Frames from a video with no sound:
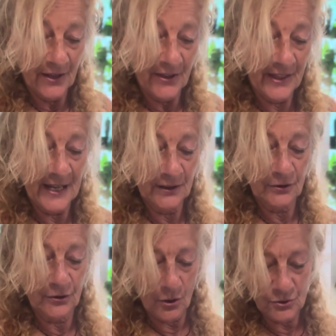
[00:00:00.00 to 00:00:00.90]
Then
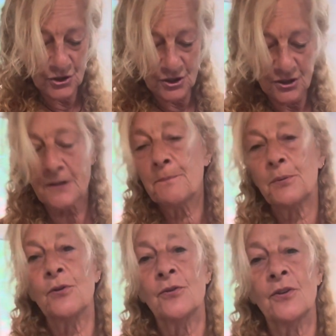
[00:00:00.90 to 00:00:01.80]
go to the
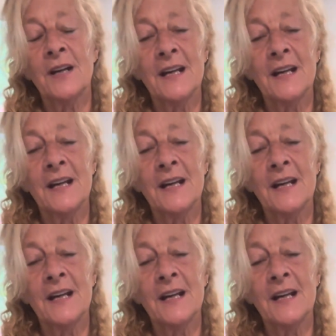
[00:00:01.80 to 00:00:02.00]
computer,